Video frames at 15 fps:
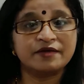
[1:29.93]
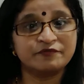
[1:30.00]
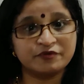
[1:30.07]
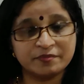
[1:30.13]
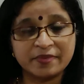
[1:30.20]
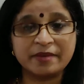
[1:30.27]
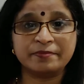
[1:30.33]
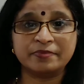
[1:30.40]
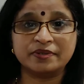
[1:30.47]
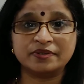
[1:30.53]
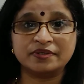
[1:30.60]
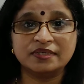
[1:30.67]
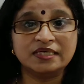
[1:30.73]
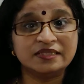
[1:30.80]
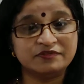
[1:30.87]
Remember,
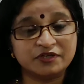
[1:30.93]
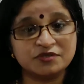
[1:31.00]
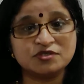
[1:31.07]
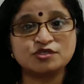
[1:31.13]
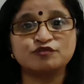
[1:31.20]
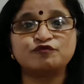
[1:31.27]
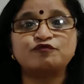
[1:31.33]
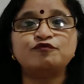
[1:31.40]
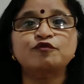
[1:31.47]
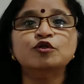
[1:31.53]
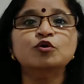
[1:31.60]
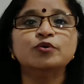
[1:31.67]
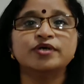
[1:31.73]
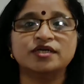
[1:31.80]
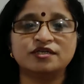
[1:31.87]
there is a
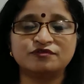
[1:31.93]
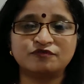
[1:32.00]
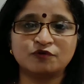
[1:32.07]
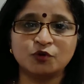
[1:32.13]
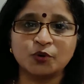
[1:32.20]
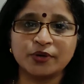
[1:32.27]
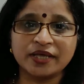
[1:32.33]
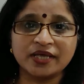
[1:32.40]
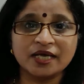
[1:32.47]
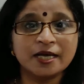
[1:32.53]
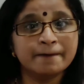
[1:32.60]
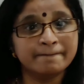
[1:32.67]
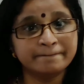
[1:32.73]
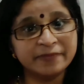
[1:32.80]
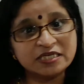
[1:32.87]
fluid flowing
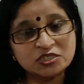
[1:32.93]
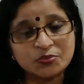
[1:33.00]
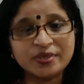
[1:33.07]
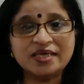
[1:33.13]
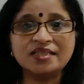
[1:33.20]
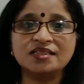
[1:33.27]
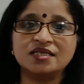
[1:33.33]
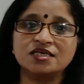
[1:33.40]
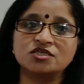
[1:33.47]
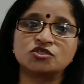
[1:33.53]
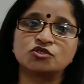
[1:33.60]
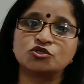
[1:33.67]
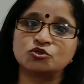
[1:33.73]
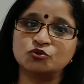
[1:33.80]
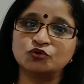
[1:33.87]
between
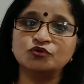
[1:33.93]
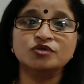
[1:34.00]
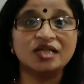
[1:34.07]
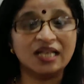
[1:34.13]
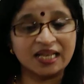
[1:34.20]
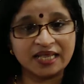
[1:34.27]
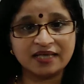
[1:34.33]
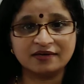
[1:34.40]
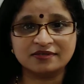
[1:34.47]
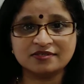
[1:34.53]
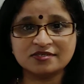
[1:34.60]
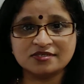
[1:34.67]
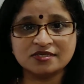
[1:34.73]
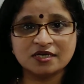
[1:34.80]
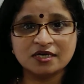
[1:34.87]
these two
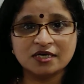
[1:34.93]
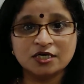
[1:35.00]
layers